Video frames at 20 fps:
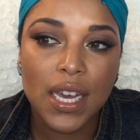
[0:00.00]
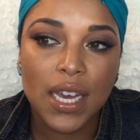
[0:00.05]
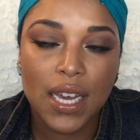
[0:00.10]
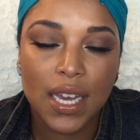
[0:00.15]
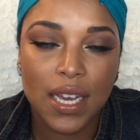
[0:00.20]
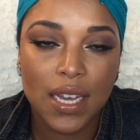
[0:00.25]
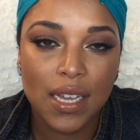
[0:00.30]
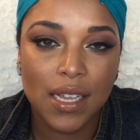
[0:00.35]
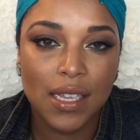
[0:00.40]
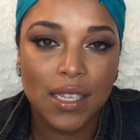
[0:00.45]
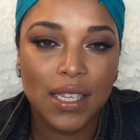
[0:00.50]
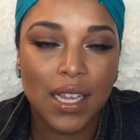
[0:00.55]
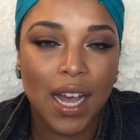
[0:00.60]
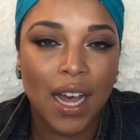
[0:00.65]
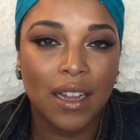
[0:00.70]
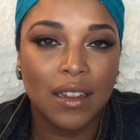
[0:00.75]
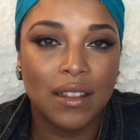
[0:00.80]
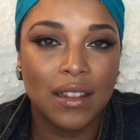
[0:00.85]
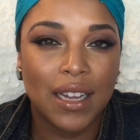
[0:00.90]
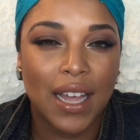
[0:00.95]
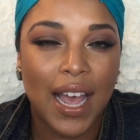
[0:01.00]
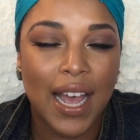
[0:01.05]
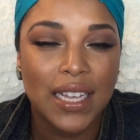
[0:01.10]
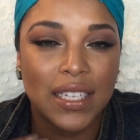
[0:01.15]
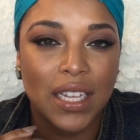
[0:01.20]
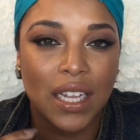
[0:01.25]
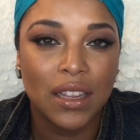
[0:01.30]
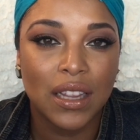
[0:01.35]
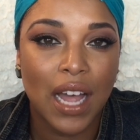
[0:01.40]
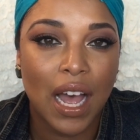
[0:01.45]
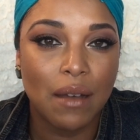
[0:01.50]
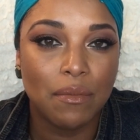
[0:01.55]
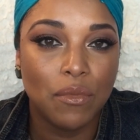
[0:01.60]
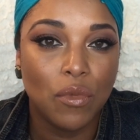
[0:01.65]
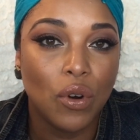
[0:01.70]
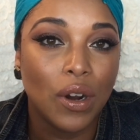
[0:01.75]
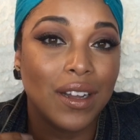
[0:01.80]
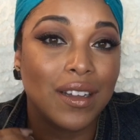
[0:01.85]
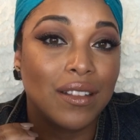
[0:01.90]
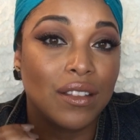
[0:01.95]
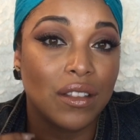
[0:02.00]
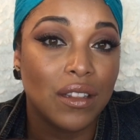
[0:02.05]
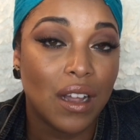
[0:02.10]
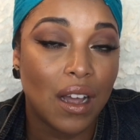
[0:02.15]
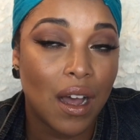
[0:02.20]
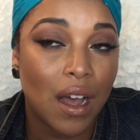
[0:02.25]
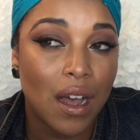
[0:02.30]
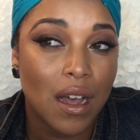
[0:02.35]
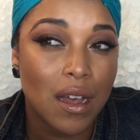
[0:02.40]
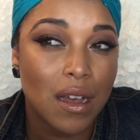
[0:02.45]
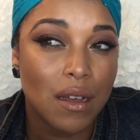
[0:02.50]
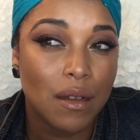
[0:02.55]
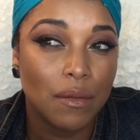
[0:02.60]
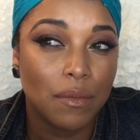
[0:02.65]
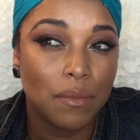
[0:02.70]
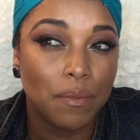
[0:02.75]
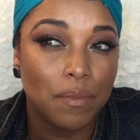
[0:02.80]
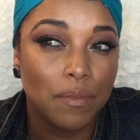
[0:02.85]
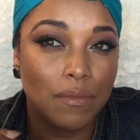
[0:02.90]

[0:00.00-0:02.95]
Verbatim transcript: is a, has a lot more uh,